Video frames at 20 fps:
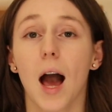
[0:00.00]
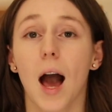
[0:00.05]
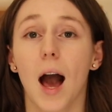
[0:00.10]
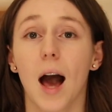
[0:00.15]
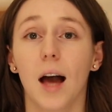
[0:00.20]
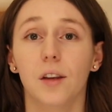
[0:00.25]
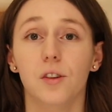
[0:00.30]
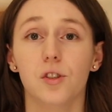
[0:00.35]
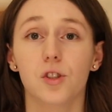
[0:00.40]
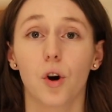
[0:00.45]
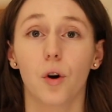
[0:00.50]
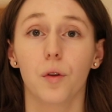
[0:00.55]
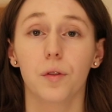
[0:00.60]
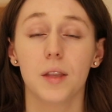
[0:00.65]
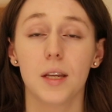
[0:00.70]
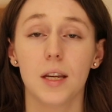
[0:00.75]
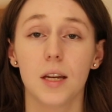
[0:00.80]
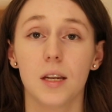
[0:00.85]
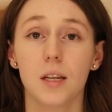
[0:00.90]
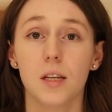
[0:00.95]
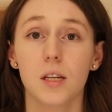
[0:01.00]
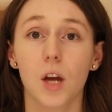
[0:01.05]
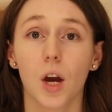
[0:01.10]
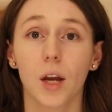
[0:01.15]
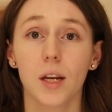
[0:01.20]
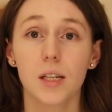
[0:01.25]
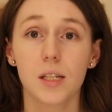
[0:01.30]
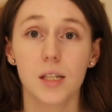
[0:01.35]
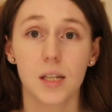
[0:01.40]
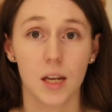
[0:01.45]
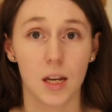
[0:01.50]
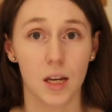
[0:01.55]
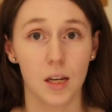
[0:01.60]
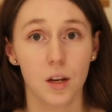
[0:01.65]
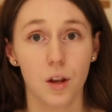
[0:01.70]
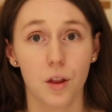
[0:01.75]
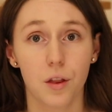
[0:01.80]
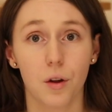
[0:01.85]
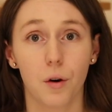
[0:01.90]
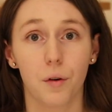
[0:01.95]
and on the
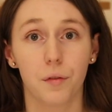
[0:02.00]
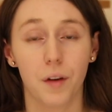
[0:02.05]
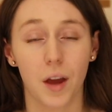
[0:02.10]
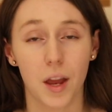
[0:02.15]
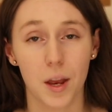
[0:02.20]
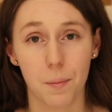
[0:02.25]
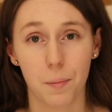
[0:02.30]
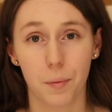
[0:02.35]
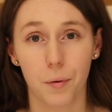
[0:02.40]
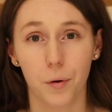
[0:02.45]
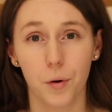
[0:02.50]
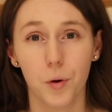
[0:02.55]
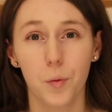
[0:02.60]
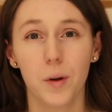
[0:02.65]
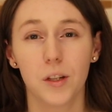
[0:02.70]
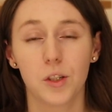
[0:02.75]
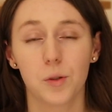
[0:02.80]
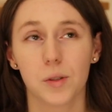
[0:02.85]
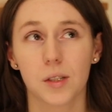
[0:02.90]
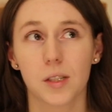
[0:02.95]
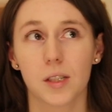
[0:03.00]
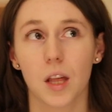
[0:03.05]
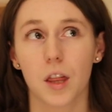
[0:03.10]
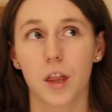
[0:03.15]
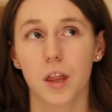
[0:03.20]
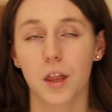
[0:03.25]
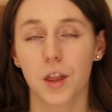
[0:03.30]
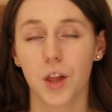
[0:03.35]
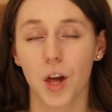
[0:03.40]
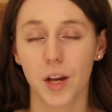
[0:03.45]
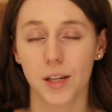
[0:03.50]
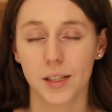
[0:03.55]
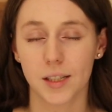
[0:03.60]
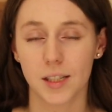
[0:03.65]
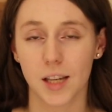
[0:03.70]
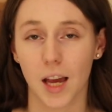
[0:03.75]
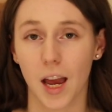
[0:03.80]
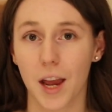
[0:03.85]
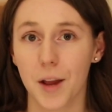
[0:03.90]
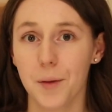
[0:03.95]
19th of April, which was the
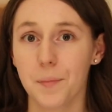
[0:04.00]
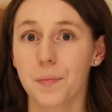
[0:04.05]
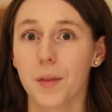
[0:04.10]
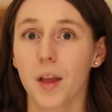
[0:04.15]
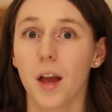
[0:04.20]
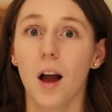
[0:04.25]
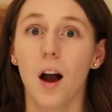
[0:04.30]
Thursday,